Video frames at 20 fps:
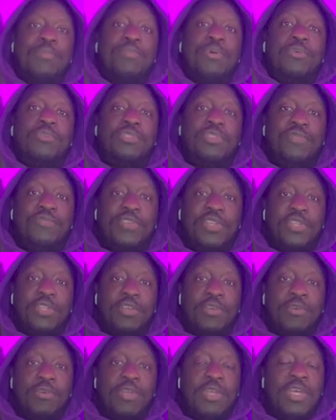post a
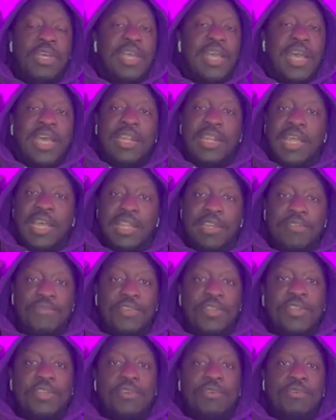video, and like the
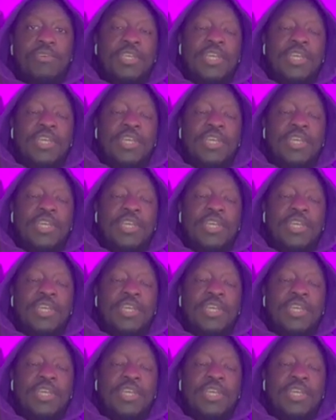video.